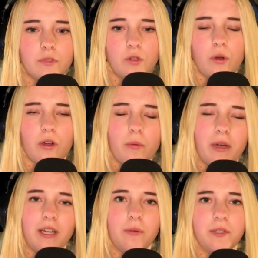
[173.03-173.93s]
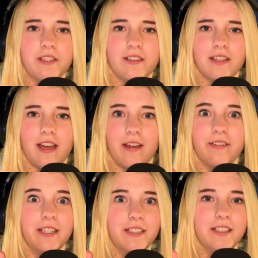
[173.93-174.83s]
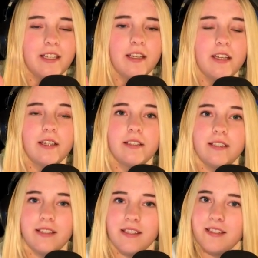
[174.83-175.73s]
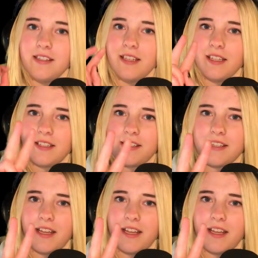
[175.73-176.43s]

too occupied with the Harry did this